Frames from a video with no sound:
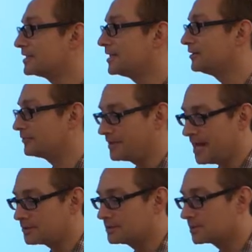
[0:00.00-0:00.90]
tell if a
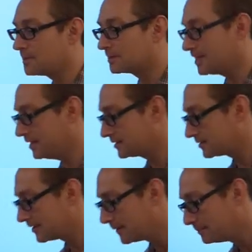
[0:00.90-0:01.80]
reaction is spontaneous
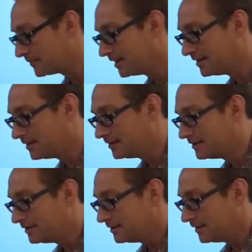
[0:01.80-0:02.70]
or
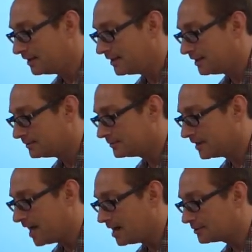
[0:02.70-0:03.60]
not.
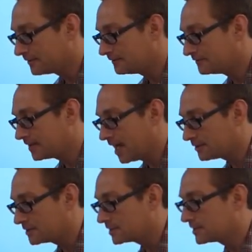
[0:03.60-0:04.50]
How are
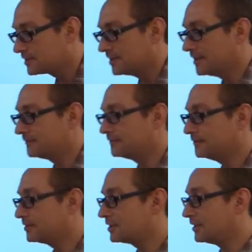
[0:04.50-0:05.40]
calories in
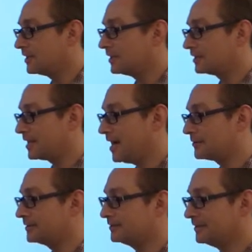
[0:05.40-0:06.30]
food
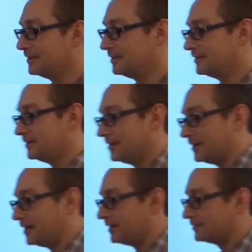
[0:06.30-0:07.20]
counted?
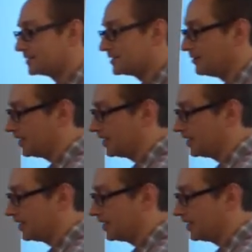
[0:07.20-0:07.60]
So